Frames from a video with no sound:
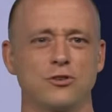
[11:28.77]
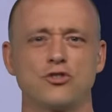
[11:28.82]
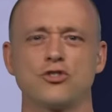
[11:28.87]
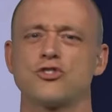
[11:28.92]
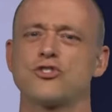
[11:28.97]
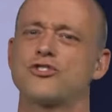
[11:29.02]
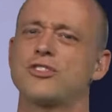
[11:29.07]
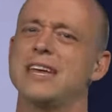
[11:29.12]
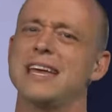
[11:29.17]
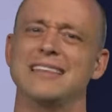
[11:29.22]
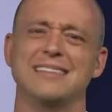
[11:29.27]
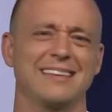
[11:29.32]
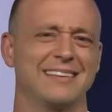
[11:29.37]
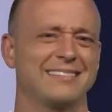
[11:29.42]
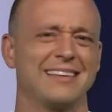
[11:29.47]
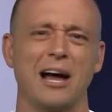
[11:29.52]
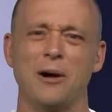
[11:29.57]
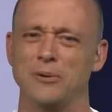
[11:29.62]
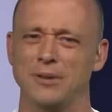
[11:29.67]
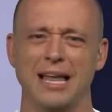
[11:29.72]
Just think
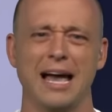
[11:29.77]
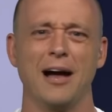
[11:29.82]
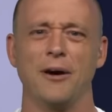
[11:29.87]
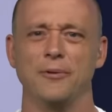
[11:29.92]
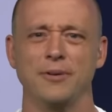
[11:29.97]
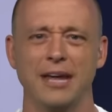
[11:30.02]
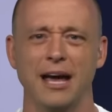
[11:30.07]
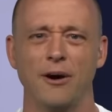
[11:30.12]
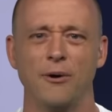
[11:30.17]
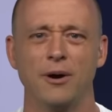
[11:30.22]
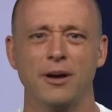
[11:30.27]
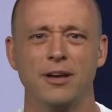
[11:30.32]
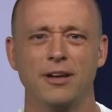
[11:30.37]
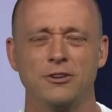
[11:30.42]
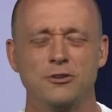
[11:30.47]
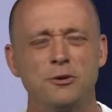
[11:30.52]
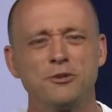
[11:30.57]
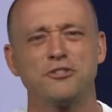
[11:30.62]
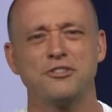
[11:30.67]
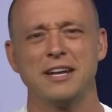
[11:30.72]
this out loud now. Do
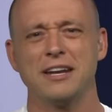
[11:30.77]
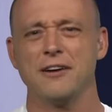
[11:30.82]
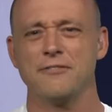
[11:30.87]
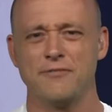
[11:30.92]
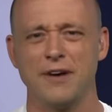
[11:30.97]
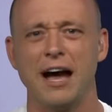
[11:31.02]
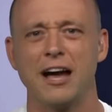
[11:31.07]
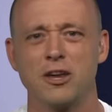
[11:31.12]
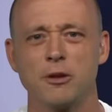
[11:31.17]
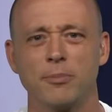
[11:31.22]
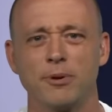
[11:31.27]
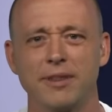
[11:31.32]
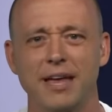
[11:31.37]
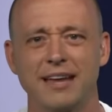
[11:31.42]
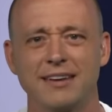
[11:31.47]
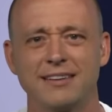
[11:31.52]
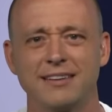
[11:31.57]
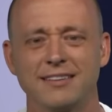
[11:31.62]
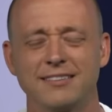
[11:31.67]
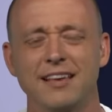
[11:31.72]
you understand how valuable
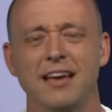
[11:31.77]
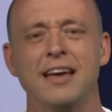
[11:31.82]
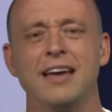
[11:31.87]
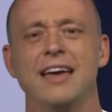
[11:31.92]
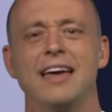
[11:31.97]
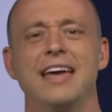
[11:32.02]
that is?